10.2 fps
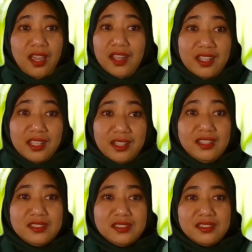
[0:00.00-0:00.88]
And it
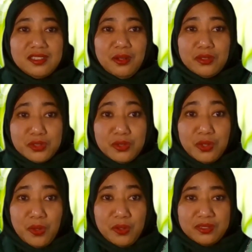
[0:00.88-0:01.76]
is also
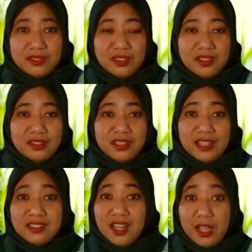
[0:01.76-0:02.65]
known
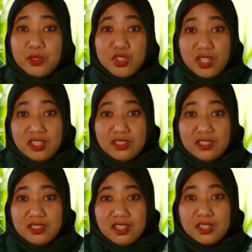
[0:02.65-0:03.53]
that climate
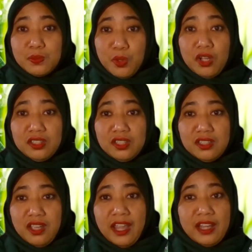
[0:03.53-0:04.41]
change is
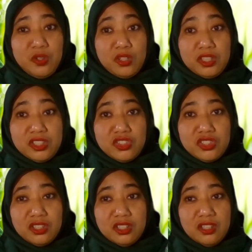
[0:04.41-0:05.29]
broadly
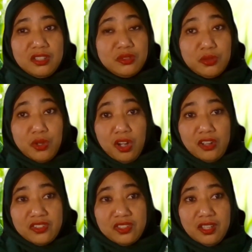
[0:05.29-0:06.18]
acknowledged to
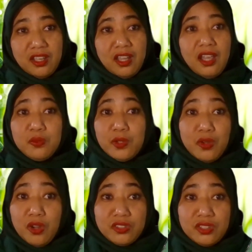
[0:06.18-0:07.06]
cause and will
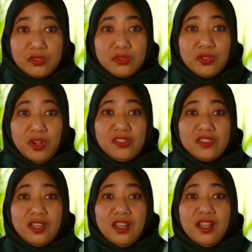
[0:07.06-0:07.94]
continue to
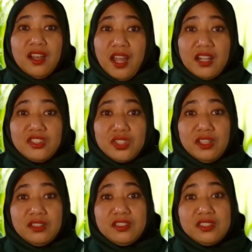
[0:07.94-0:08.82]
cause
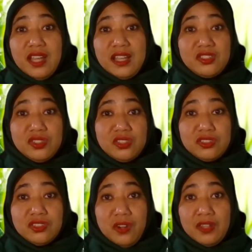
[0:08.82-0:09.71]
large-scale
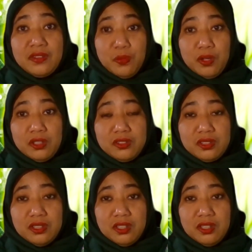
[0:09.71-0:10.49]
disasters around the world.